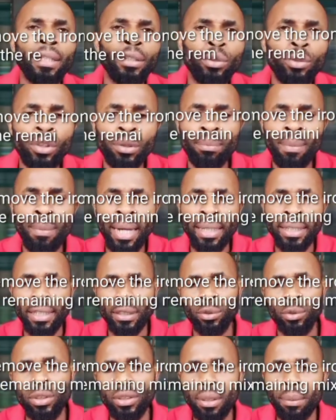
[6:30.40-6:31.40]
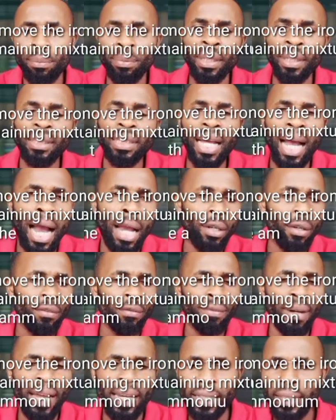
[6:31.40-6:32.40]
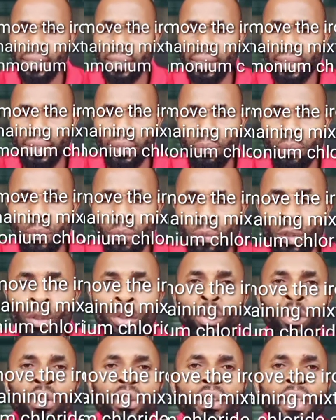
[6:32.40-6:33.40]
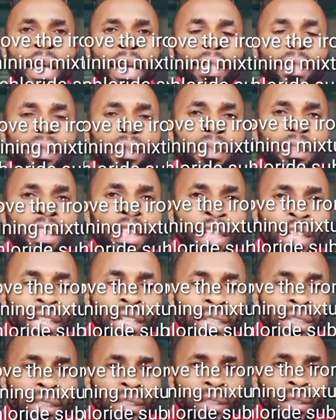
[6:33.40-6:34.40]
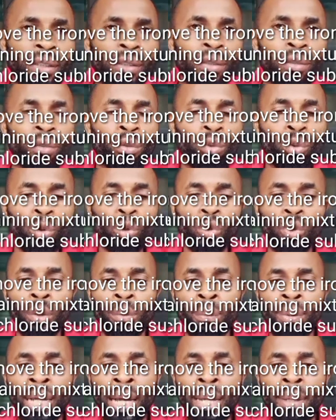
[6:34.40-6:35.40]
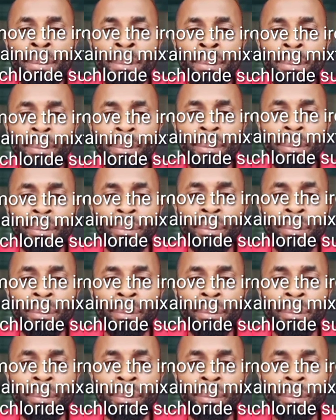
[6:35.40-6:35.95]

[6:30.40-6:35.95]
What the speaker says: use magnet to separate the iron filings, then heat to sublime,